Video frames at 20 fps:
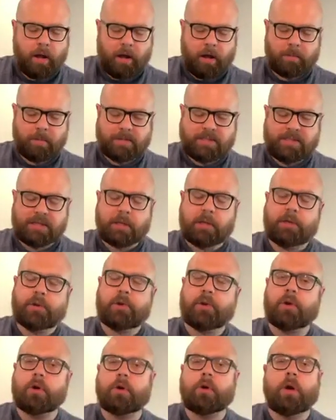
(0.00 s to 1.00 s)

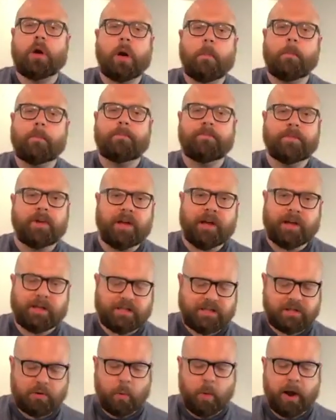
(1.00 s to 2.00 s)
cylinder,
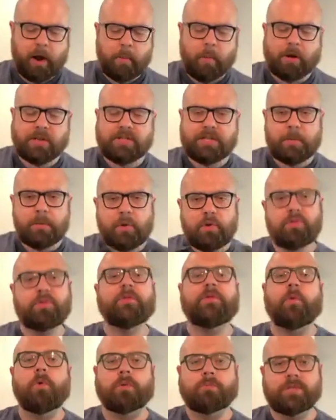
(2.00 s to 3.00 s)
square ball, some
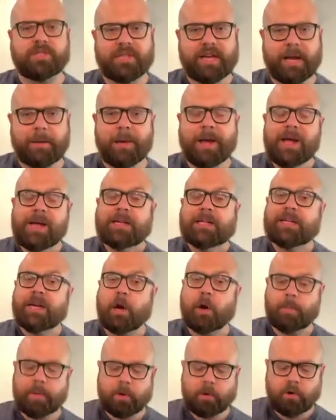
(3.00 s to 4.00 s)
uniform shape to
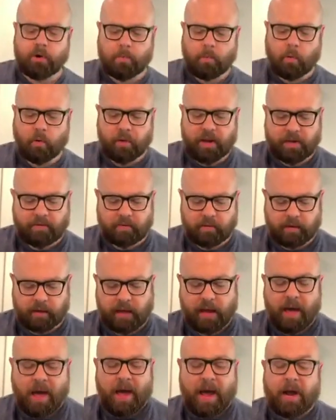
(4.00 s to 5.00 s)
help it cook more
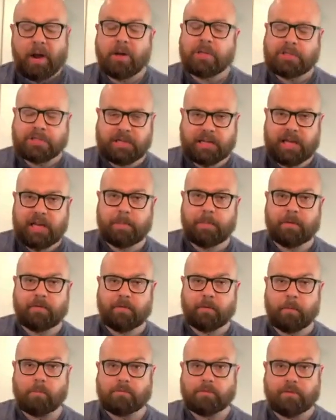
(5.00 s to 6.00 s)
evenly, and also to keep it
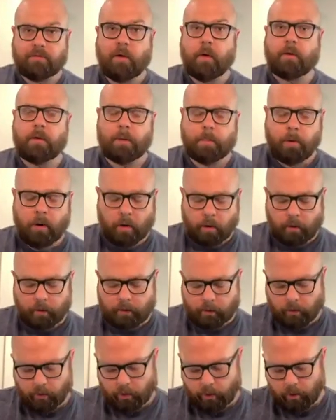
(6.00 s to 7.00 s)
from falling apart on
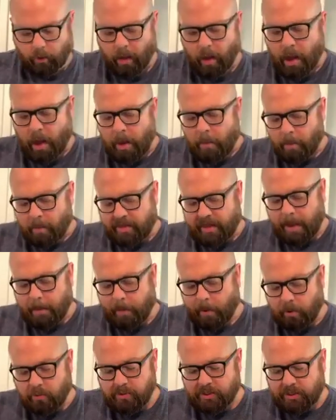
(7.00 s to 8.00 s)
the grill. But that
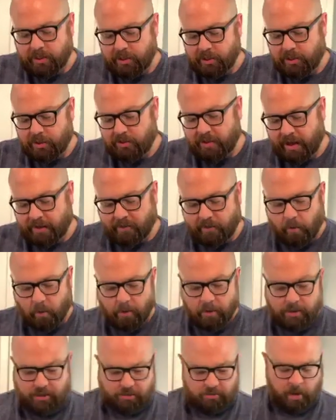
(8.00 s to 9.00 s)
bone is going to do that
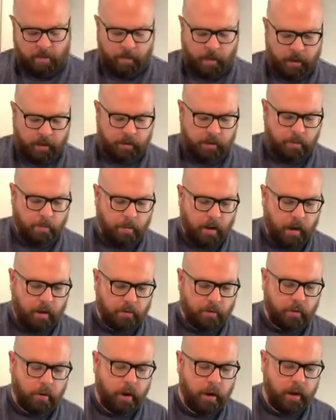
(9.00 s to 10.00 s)
for us, so I'm not going to
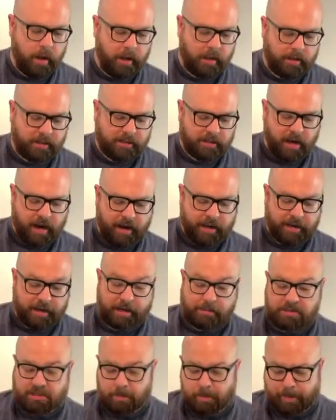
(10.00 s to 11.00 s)
bother tying it
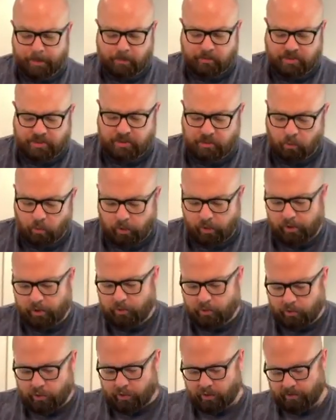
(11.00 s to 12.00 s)
up. Some people still would, and
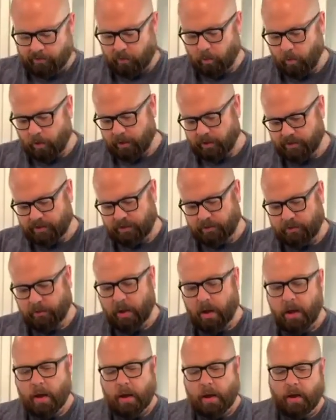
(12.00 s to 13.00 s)
you could if you wanted to,
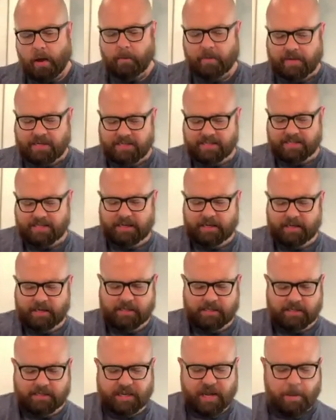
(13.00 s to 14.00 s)
because this end
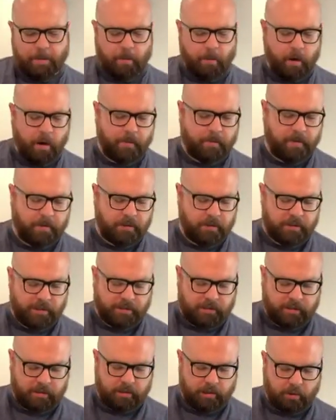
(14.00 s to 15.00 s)
does taper off
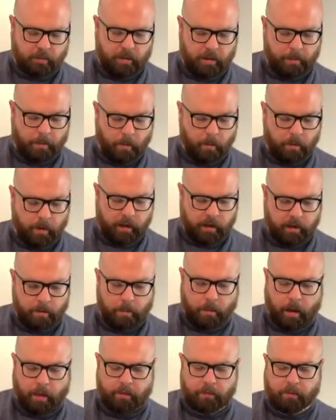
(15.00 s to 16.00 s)
just a little bit, but we're not going to
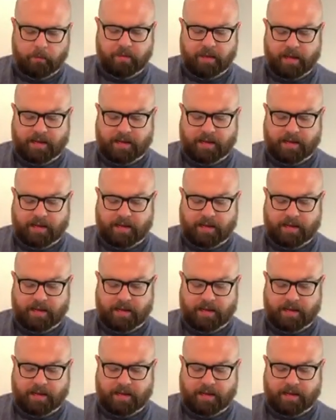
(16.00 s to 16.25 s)
bother with that